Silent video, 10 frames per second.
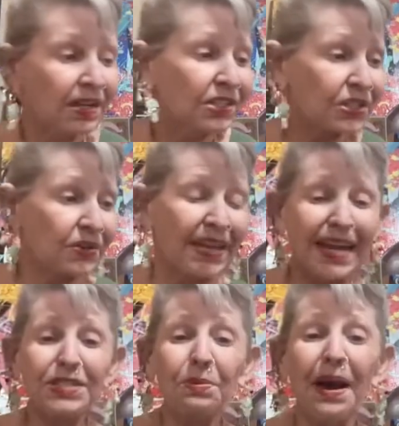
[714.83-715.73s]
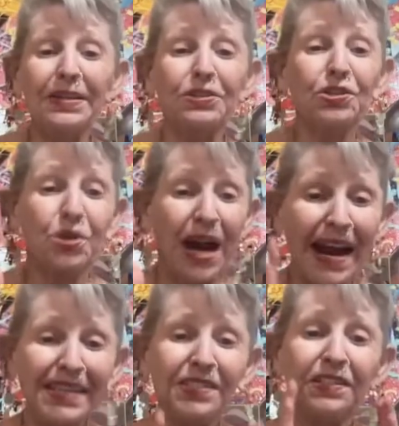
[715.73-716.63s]
So that's why you
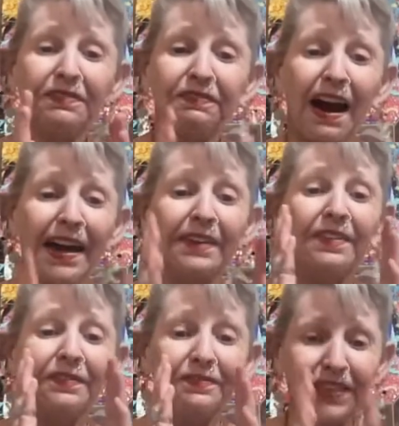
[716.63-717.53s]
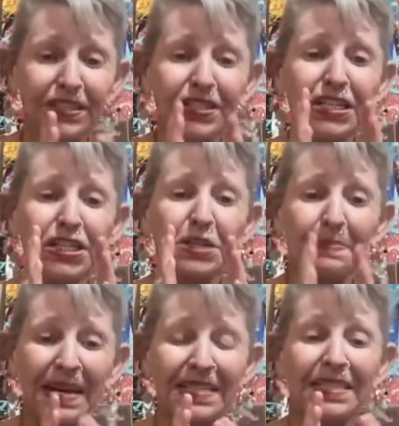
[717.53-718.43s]
try to find
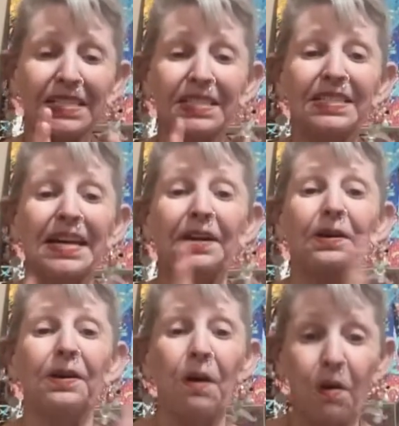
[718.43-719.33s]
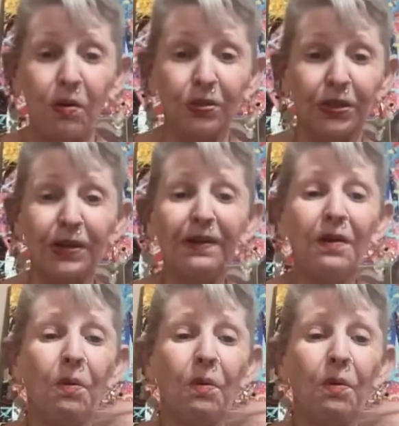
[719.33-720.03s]
vintage pieces that are older